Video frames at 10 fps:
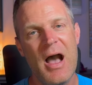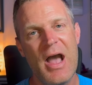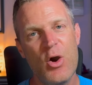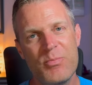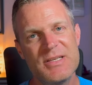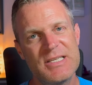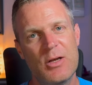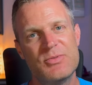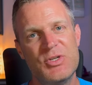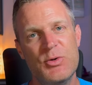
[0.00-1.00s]
I hope this
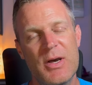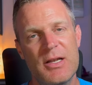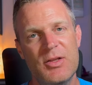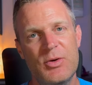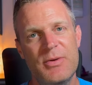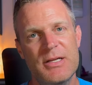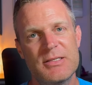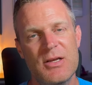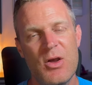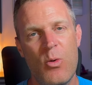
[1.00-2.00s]
helps you out a little
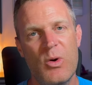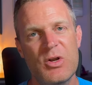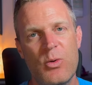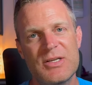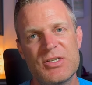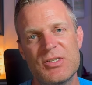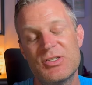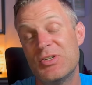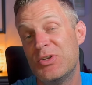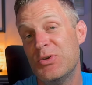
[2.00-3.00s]
bit. What questions
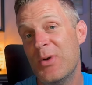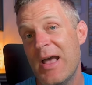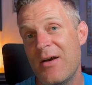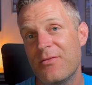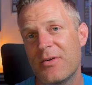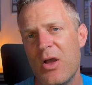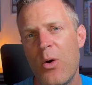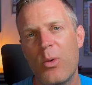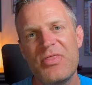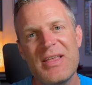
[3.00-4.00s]
do you have?
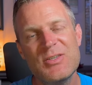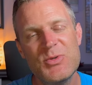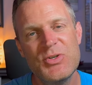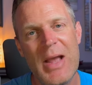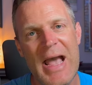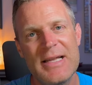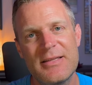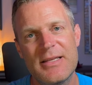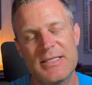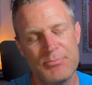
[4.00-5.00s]
What things would you add to
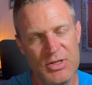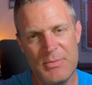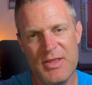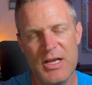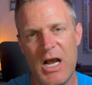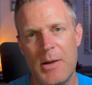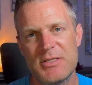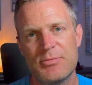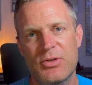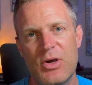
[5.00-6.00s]
this? Put them in the
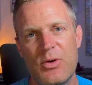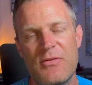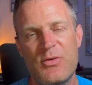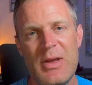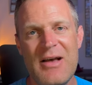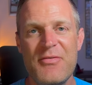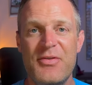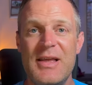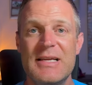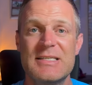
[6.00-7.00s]
comments below. If you have
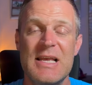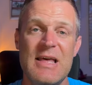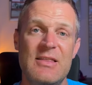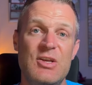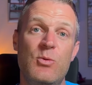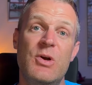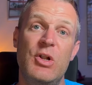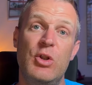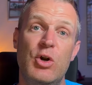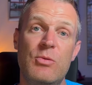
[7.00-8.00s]
things that you want to
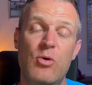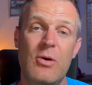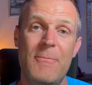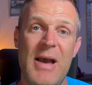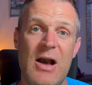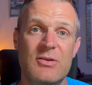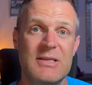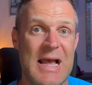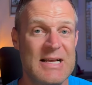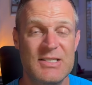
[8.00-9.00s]
learn more about,
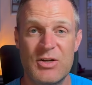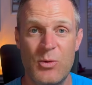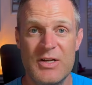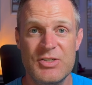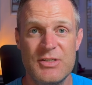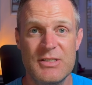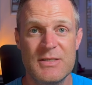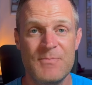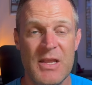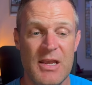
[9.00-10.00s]
ask the
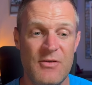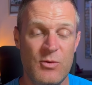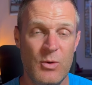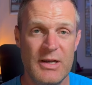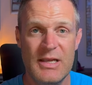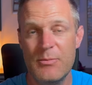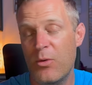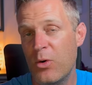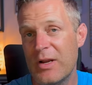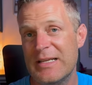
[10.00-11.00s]
questions. If you want to get
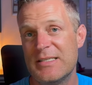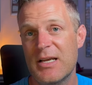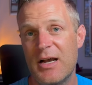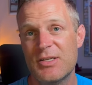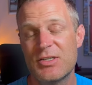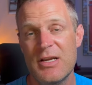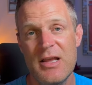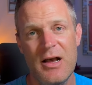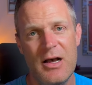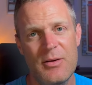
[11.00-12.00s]
more in touch,
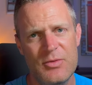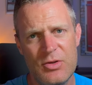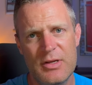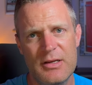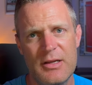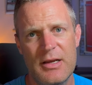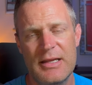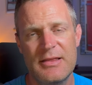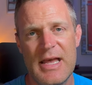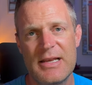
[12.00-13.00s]
um, you can uh,
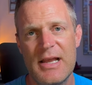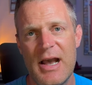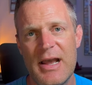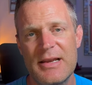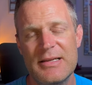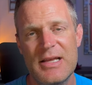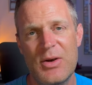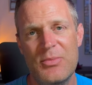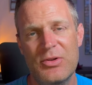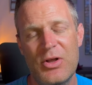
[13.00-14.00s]
get that guide
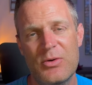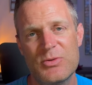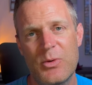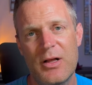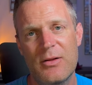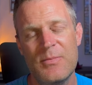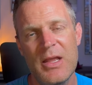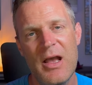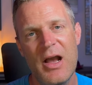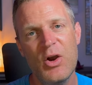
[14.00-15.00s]
down below as well.
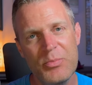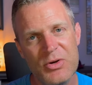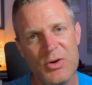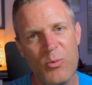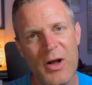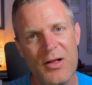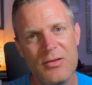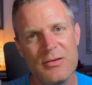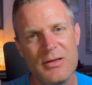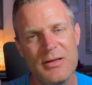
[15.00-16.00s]
I hope you're doing
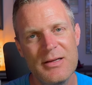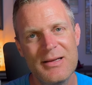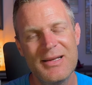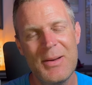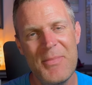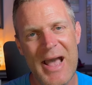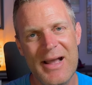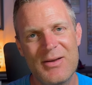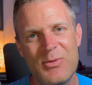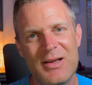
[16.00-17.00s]
well. Come
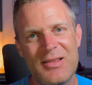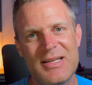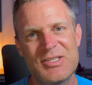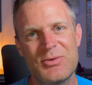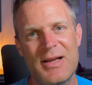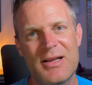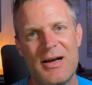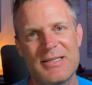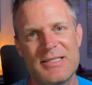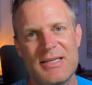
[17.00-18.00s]
back. We got lots of great
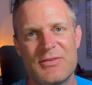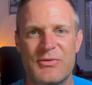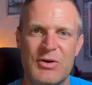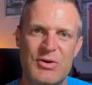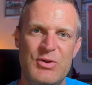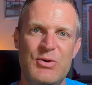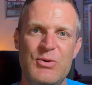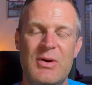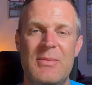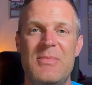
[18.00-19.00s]
content for
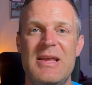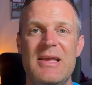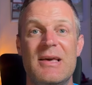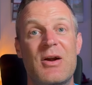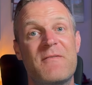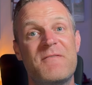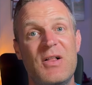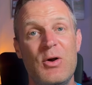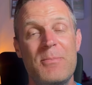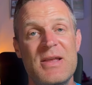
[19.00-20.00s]
you and me and our
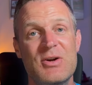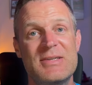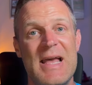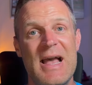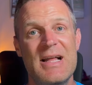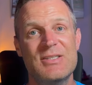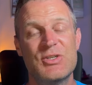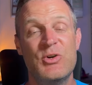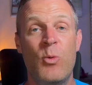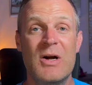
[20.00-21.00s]
fellow peer dads
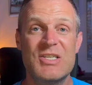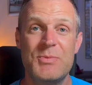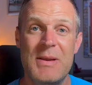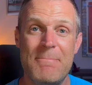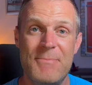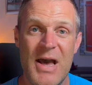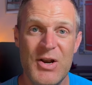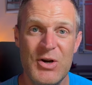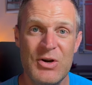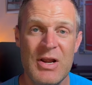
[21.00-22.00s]
who want to be
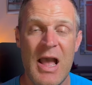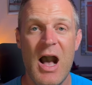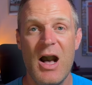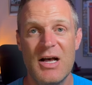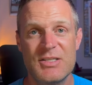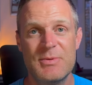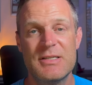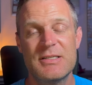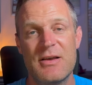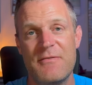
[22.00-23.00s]
better
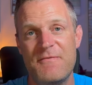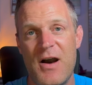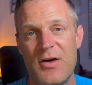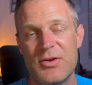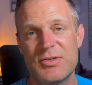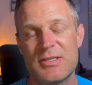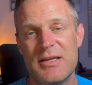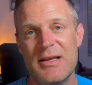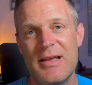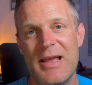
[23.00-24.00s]
husbands, fathers,
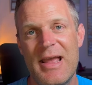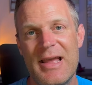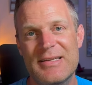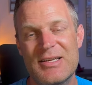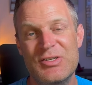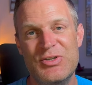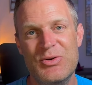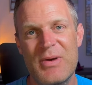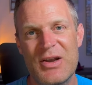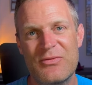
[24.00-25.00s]
and do
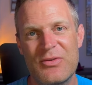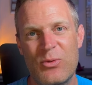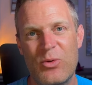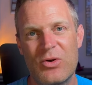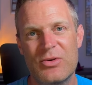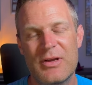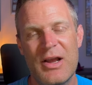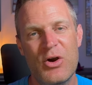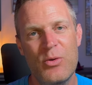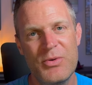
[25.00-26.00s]
better for the world. I
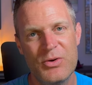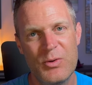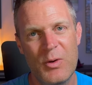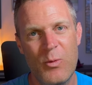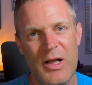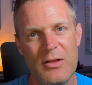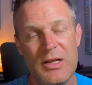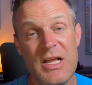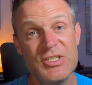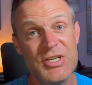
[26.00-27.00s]
hope you're doing well.
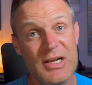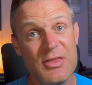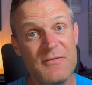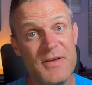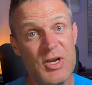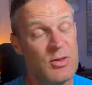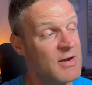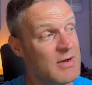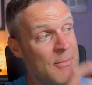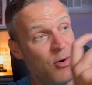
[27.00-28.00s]
Check out the video that
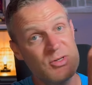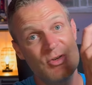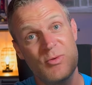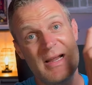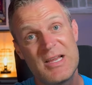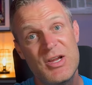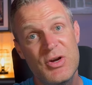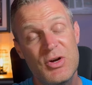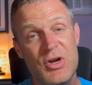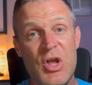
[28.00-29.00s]
I've got posted right
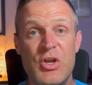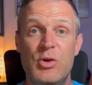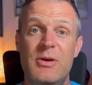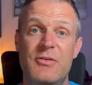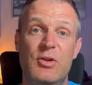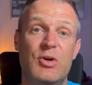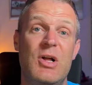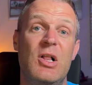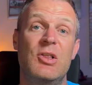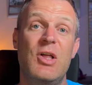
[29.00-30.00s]
here. You'll be able to learn
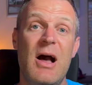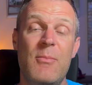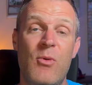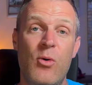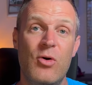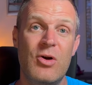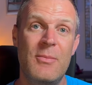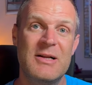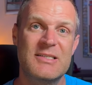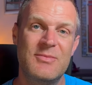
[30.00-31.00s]
a lot more
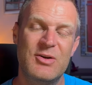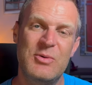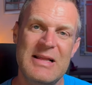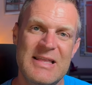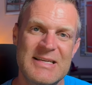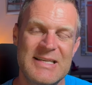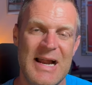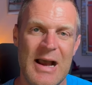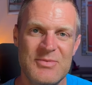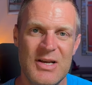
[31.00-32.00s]
about some of the great things that
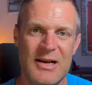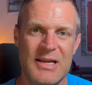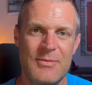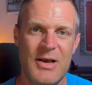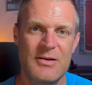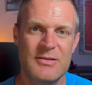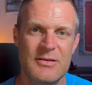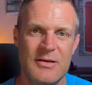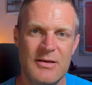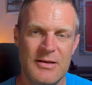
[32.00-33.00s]
I'm talking about.
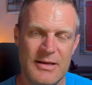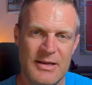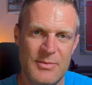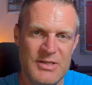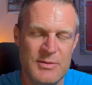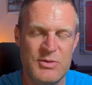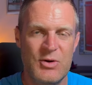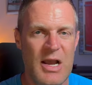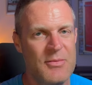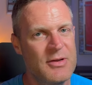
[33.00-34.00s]
Give me a
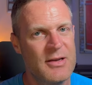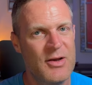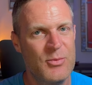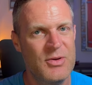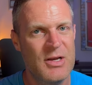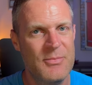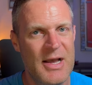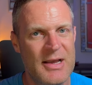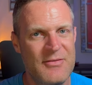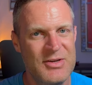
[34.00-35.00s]
subscribe, and I hope you come
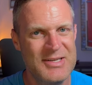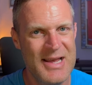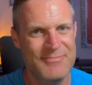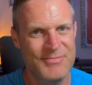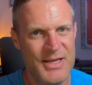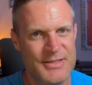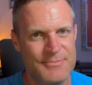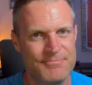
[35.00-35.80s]
back. Have a good day. Thanks.